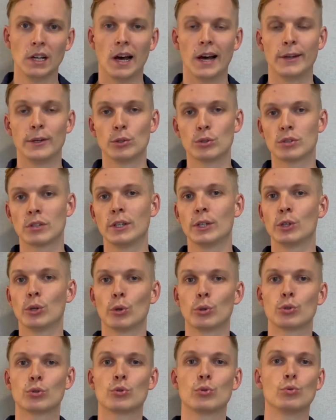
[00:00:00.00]
I usually
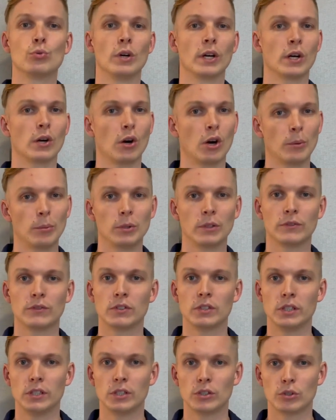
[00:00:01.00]
go through a couple of
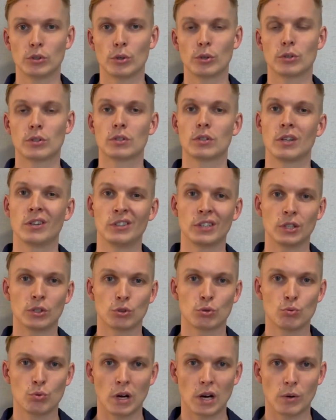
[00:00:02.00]
t-shirts on a
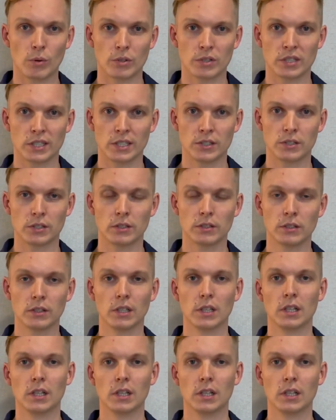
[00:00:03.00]
2-hour session.